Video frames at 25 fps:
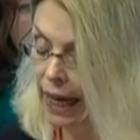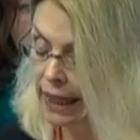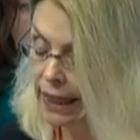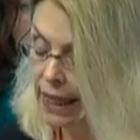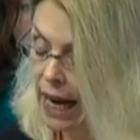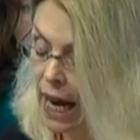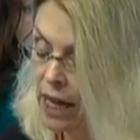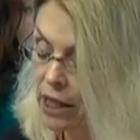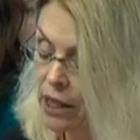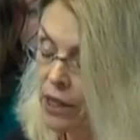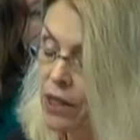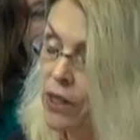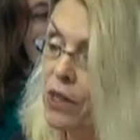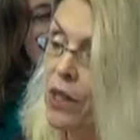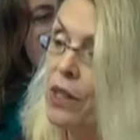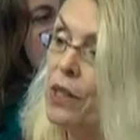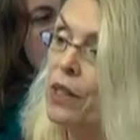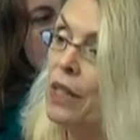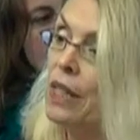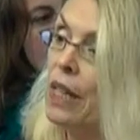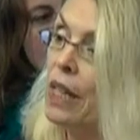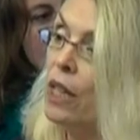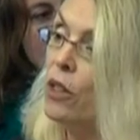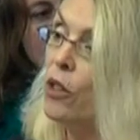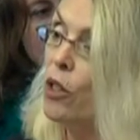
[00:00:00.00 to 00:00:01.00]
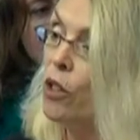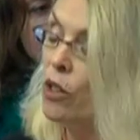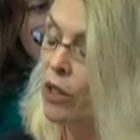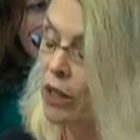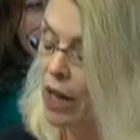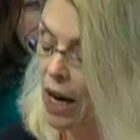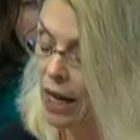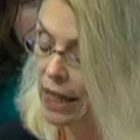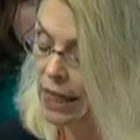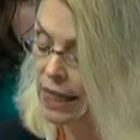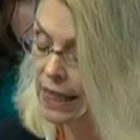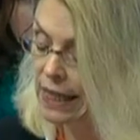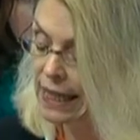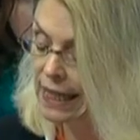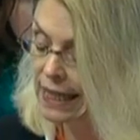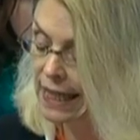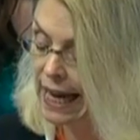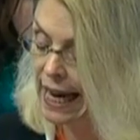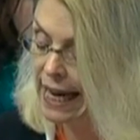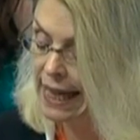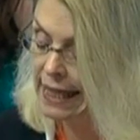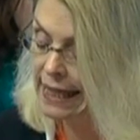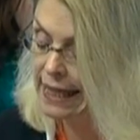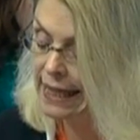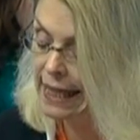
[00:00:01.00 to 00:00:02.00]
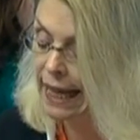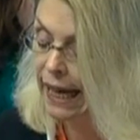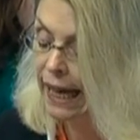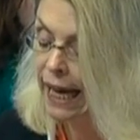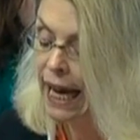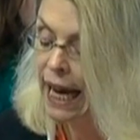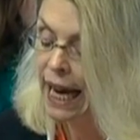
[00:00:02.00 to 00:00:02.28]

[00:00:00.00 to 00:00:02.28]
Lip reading: analysis in the United States,